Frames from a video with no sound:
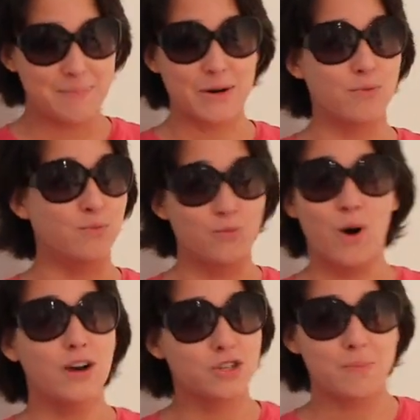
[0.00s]
it better
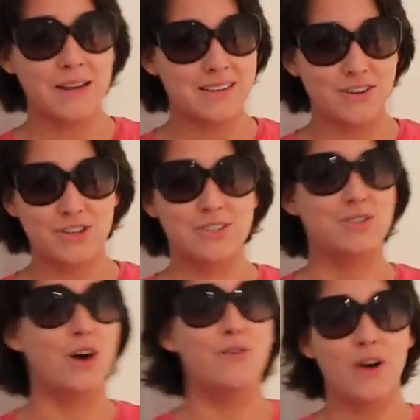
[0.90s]
wash my
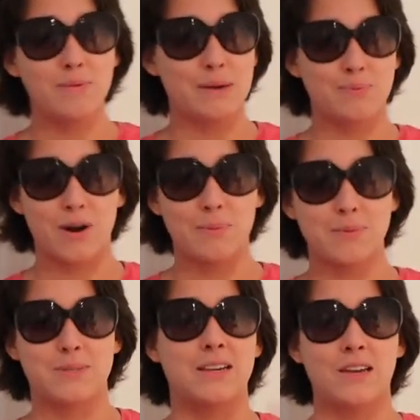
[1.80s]
dishes, solve all my
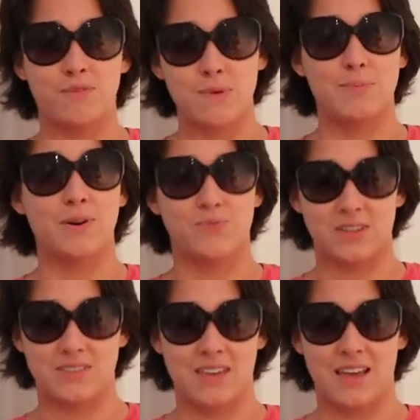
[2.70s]
problems, and give me
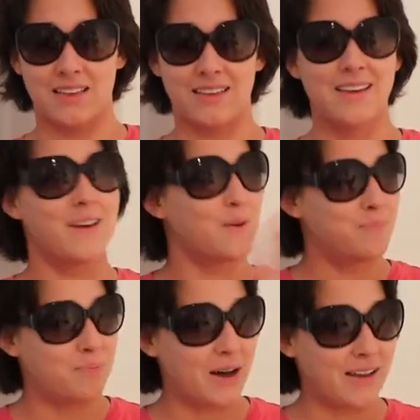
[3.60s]
perfect skin.
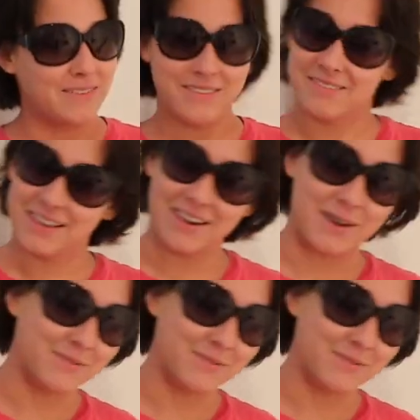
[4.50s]
But, you